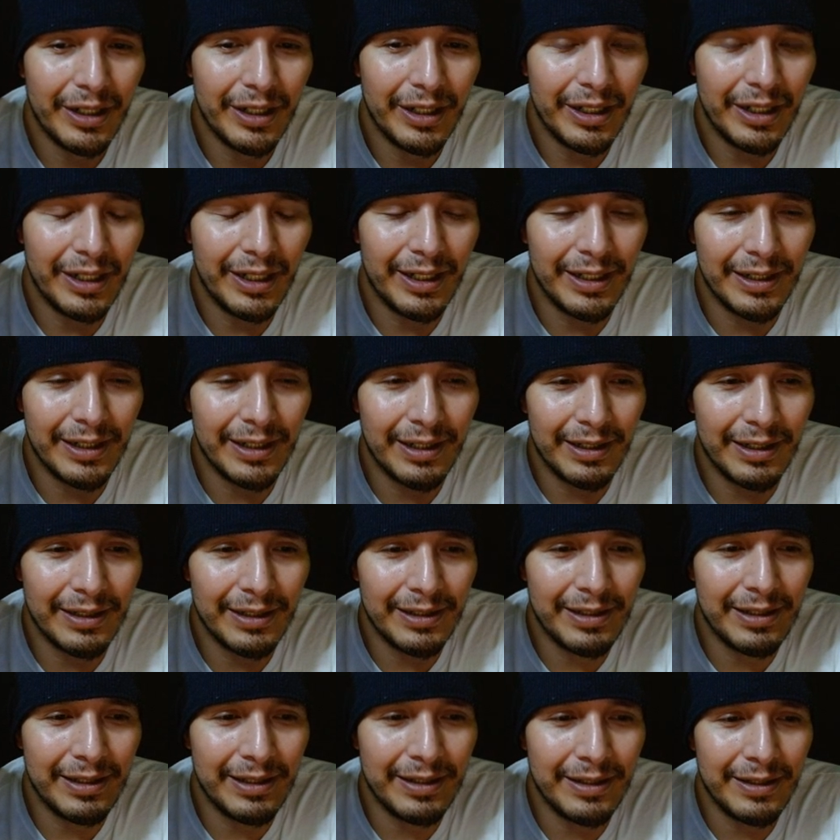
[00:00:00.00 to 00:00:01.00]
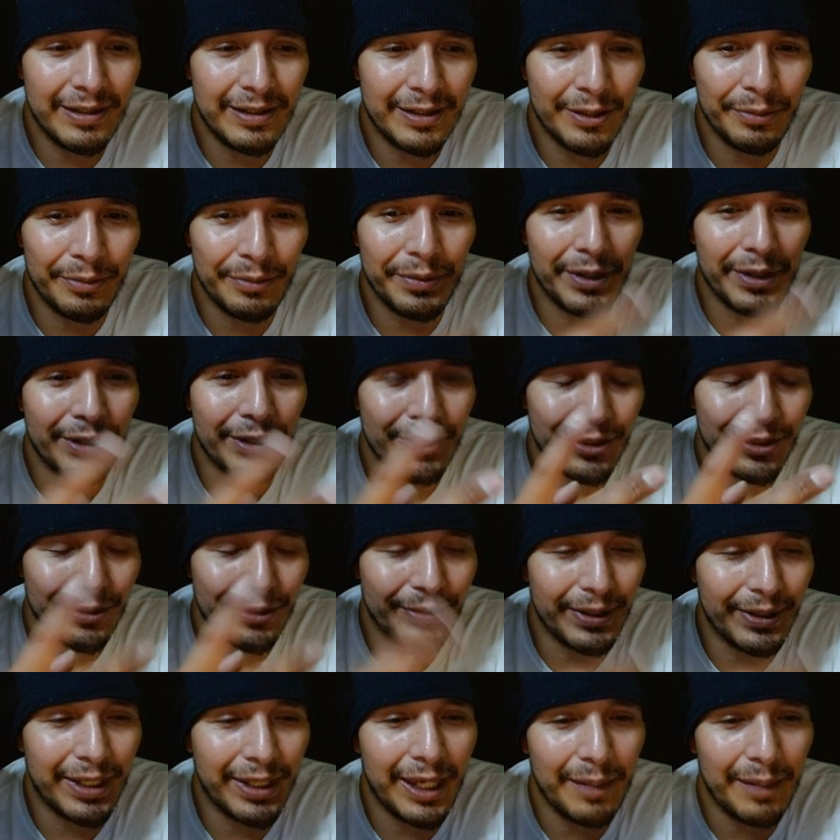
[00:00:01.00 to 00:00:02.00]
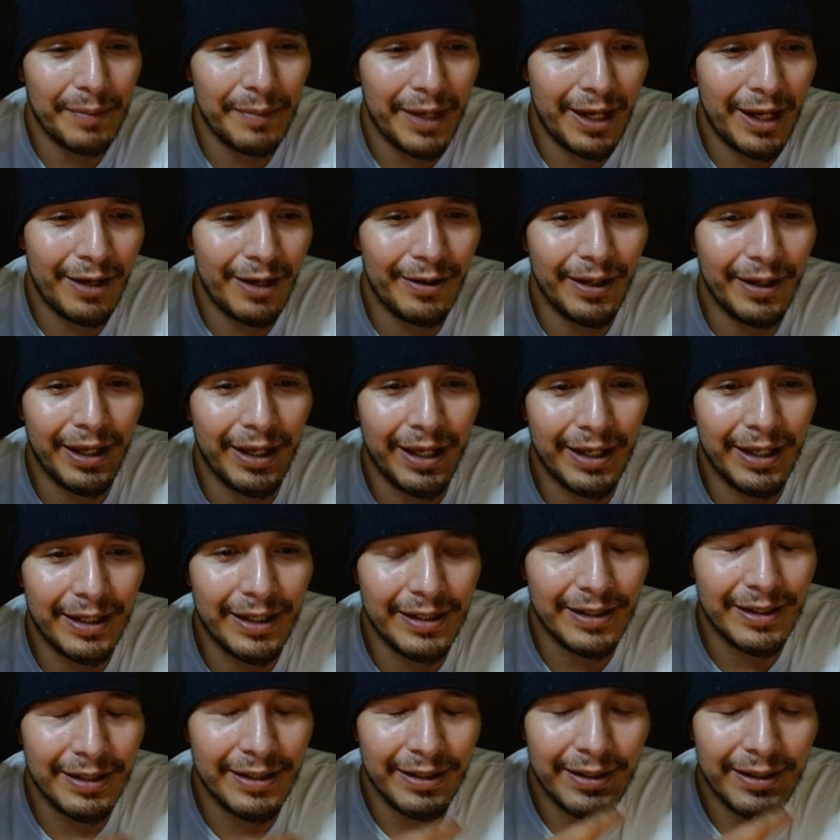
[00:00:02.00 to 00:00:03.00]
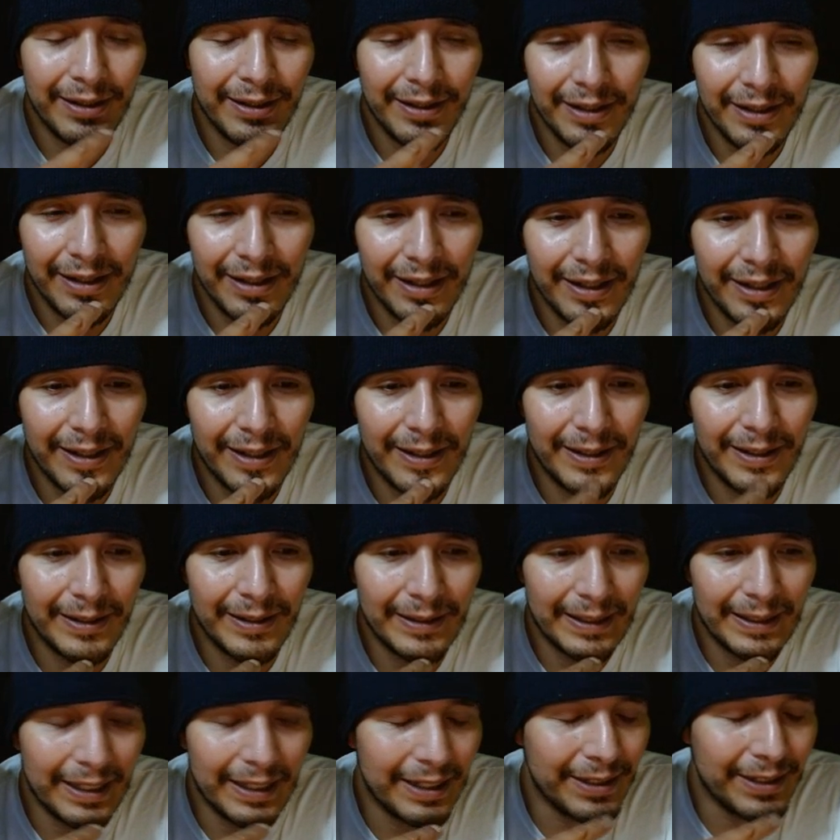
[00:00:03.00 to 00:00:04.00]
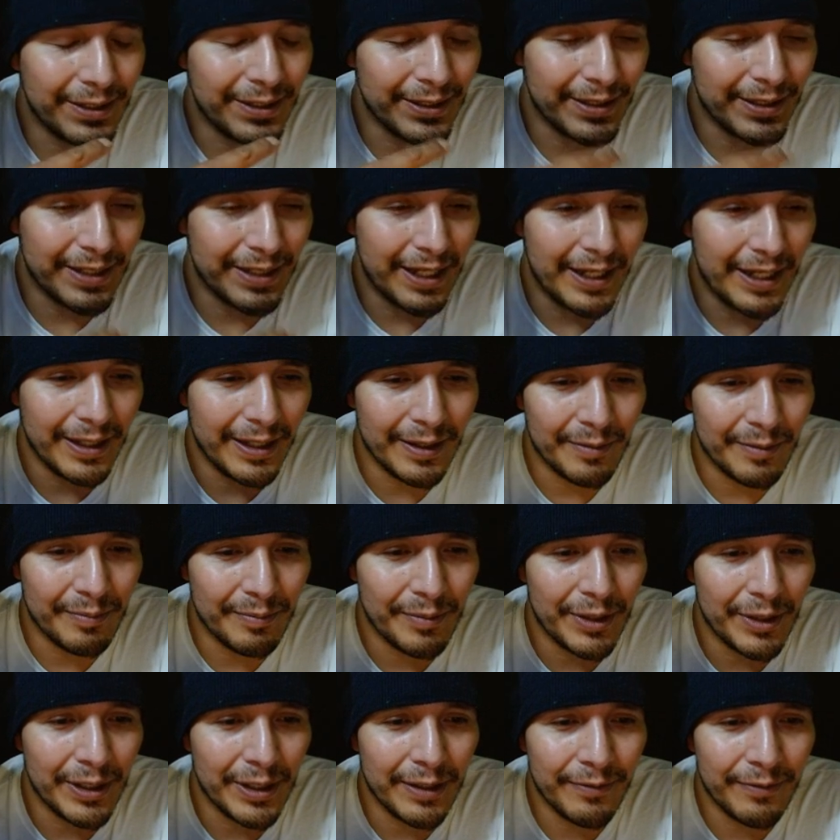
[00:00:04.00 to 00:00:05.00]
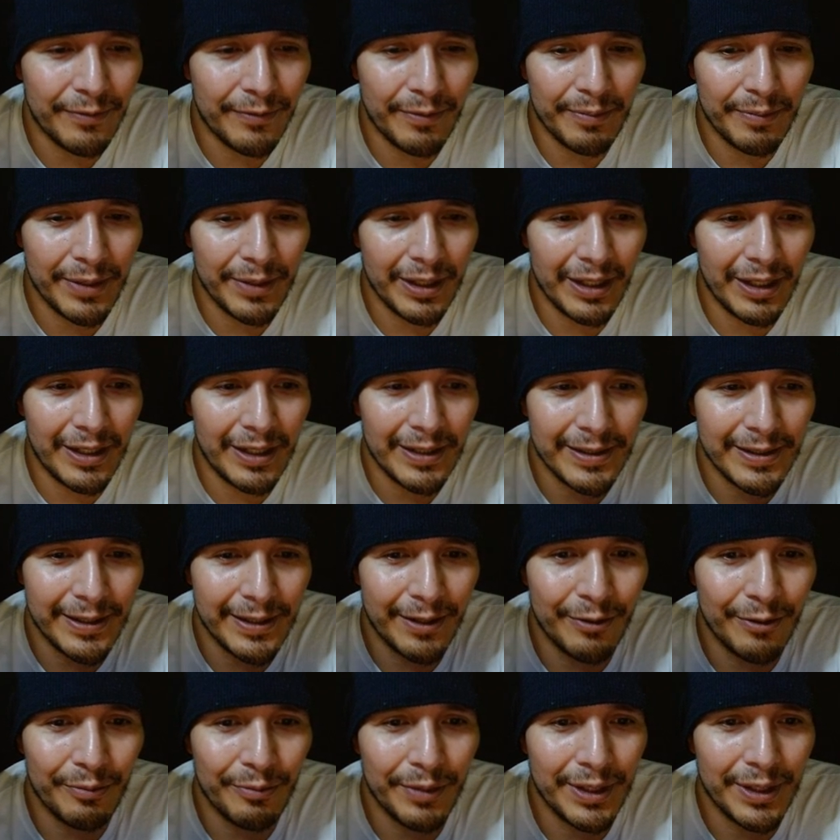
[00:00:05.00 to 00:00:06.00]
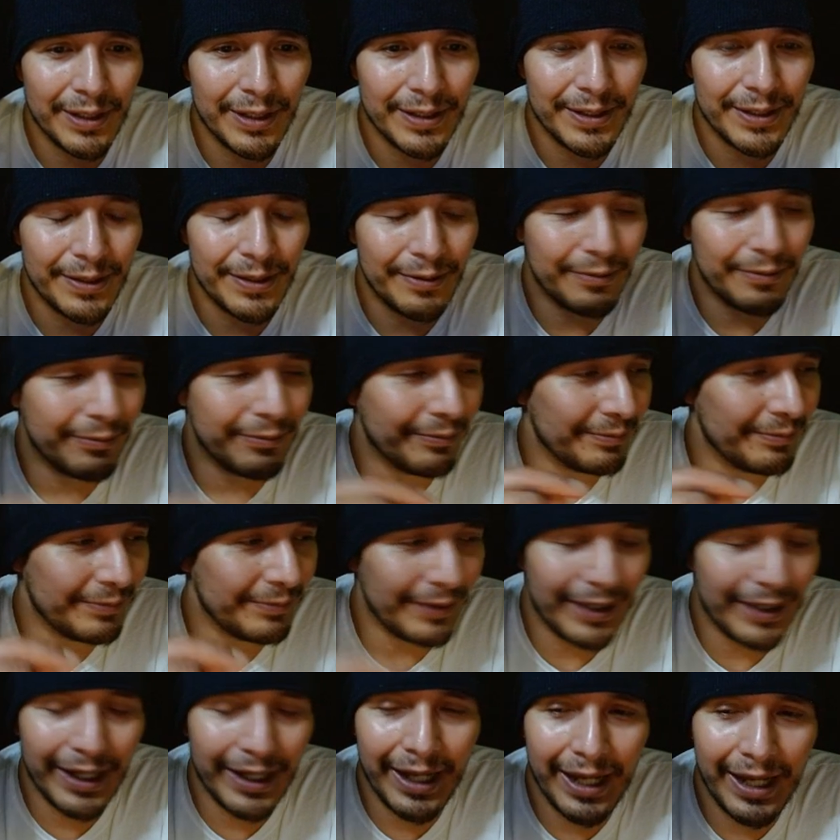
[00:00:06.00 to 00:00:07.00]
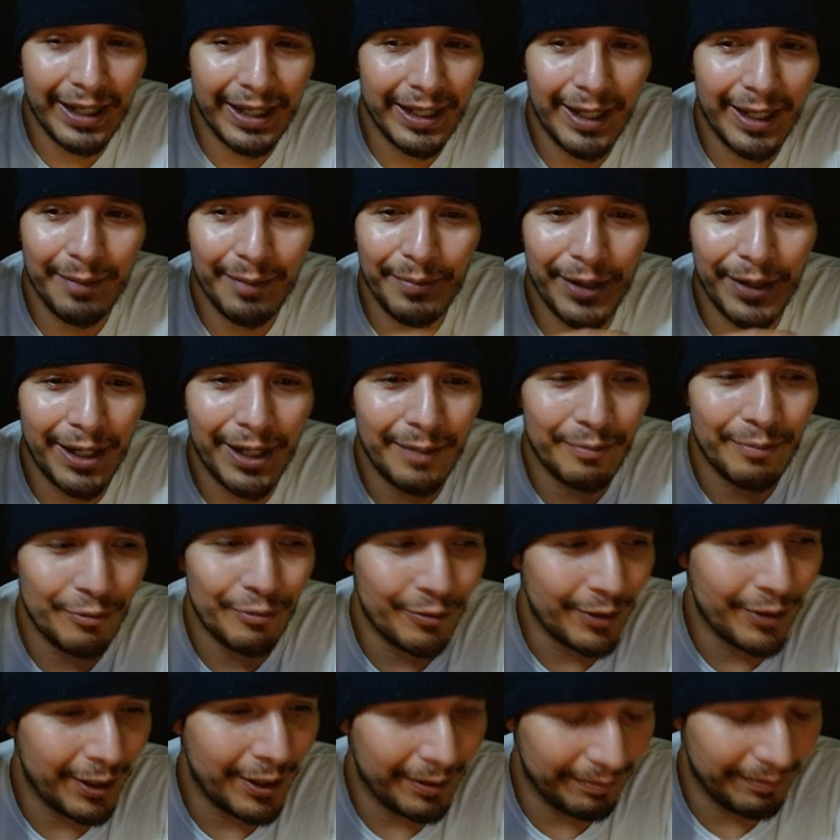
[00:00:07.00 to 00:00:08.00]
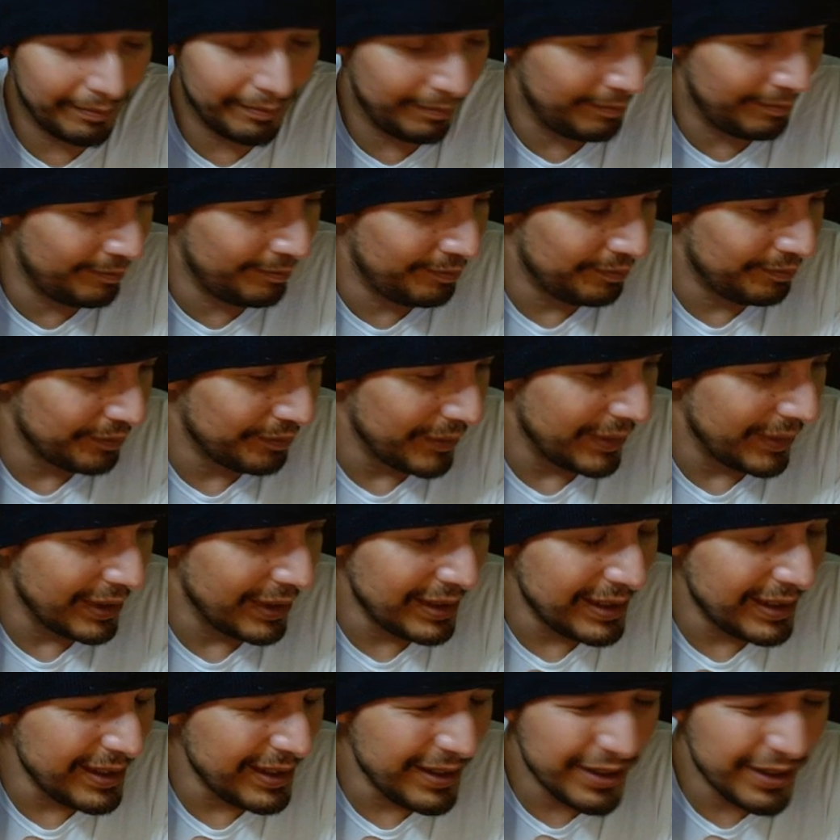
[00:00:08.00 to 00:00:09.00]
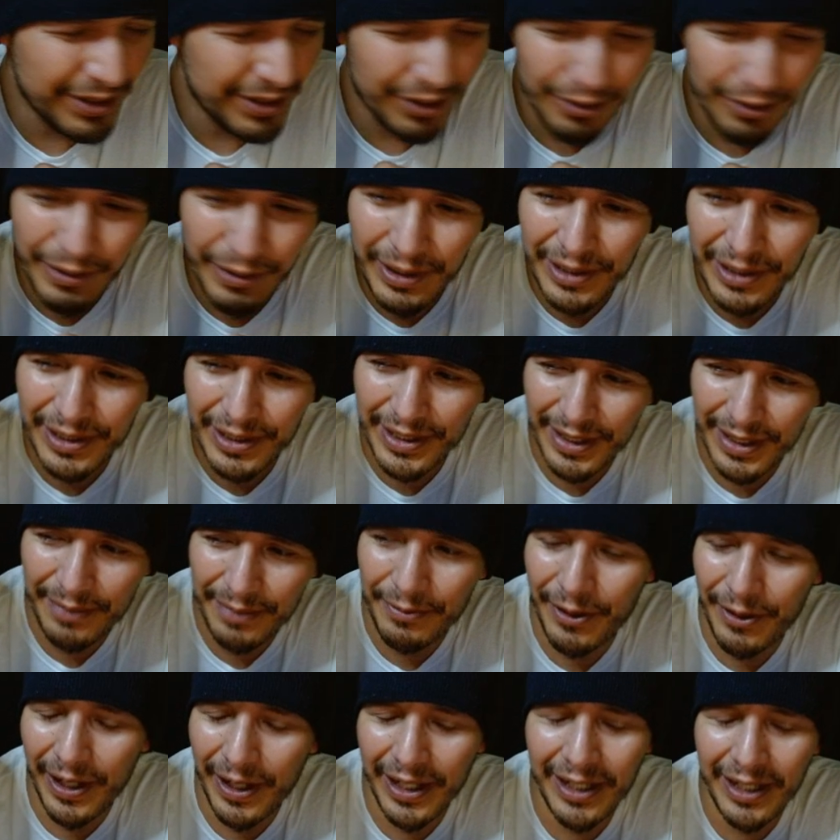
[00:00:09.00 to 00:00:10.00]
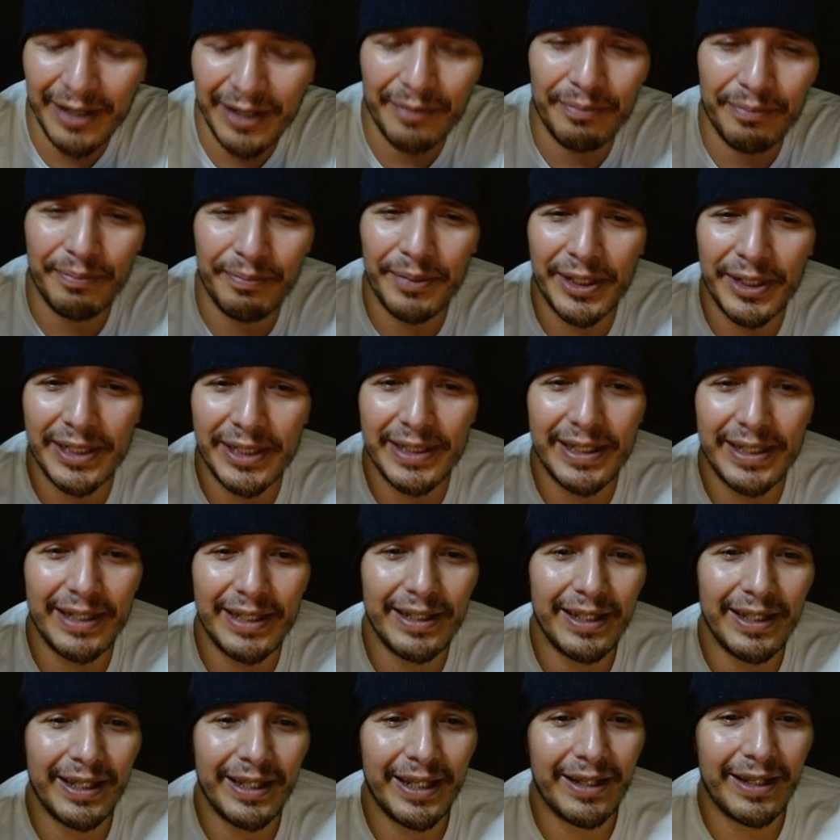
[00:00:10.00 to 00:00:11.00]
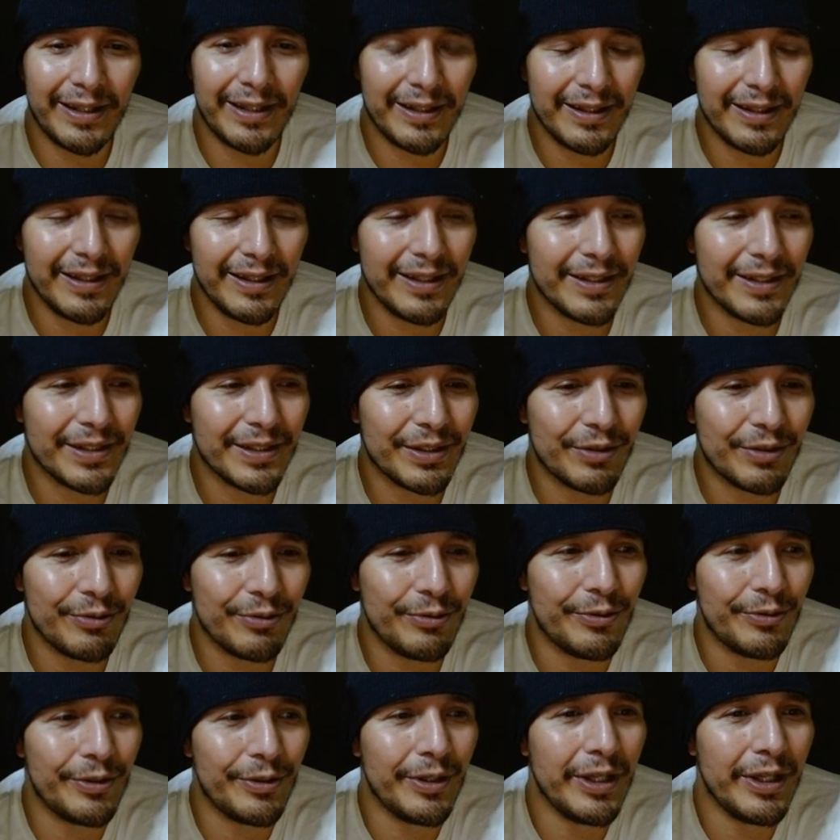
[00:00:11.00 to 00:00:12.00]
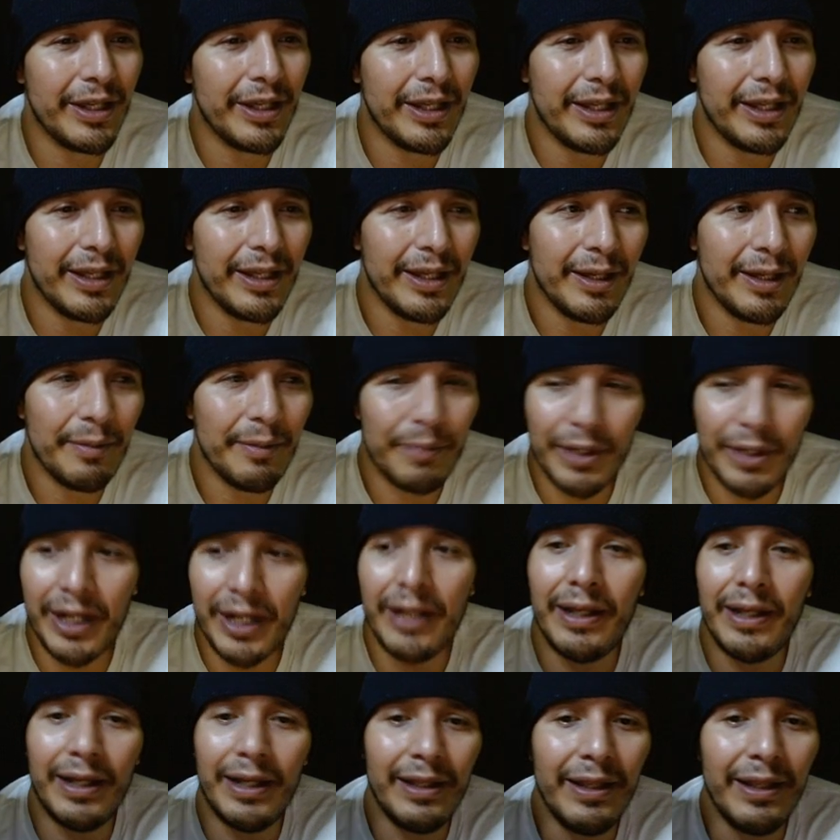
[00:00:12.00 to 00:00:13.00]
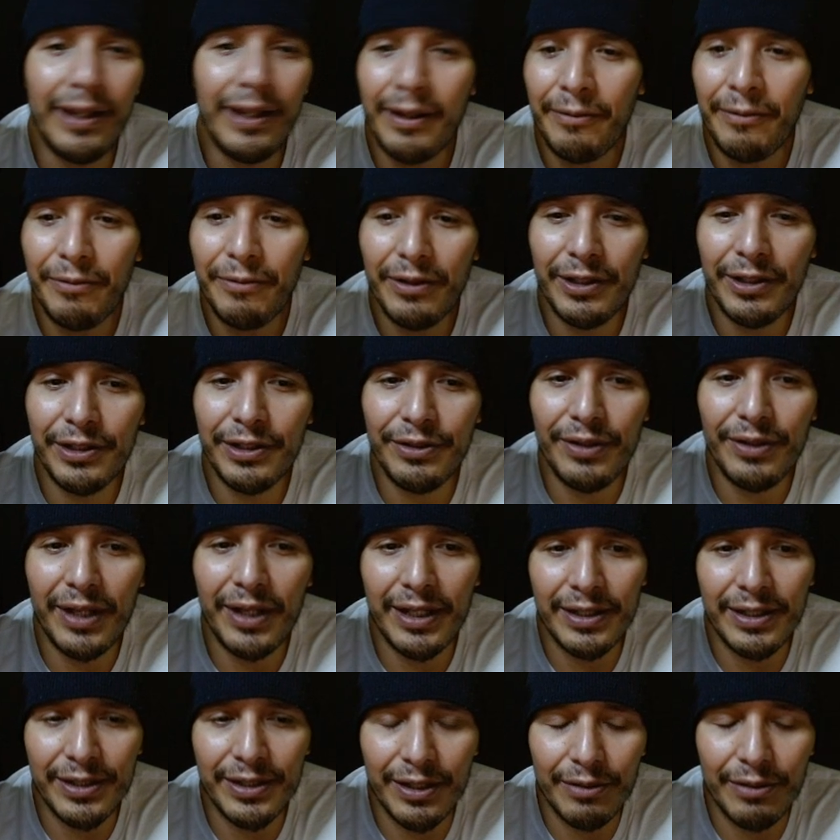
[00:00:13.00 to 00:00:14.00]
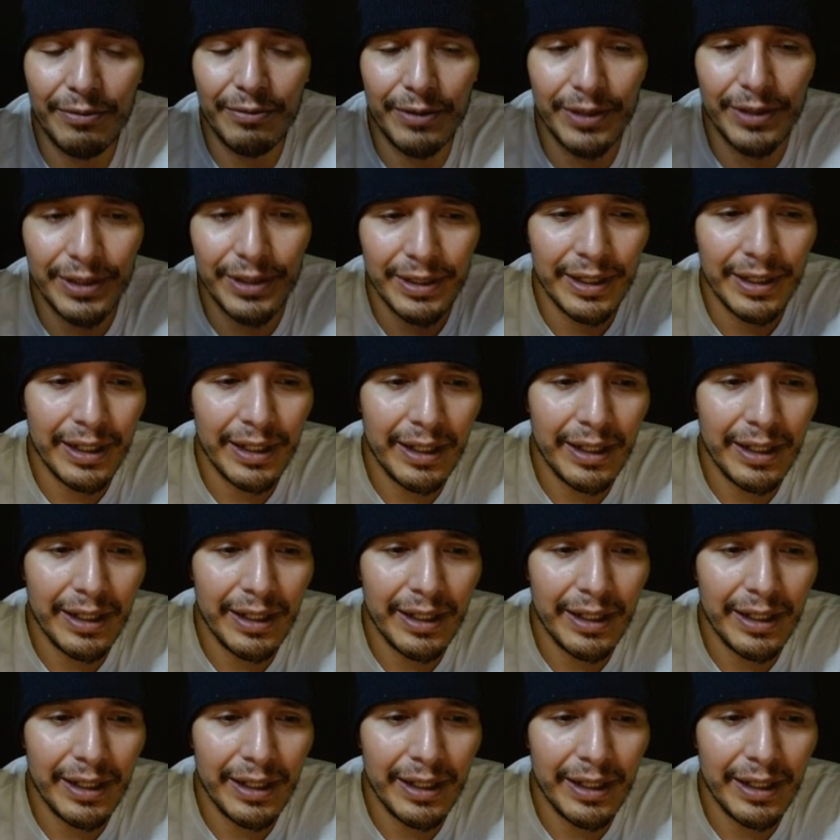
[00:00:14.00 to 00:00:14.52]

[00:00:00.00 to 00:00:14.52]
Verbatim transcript: uh, Terminator two it came out, and uh, I had just gotten the money from my law settlement, so. I had that bad boy. It's in storage somewhere. I need to bust that thing out. That thing is cool. But I, I, I really do like Star Wars.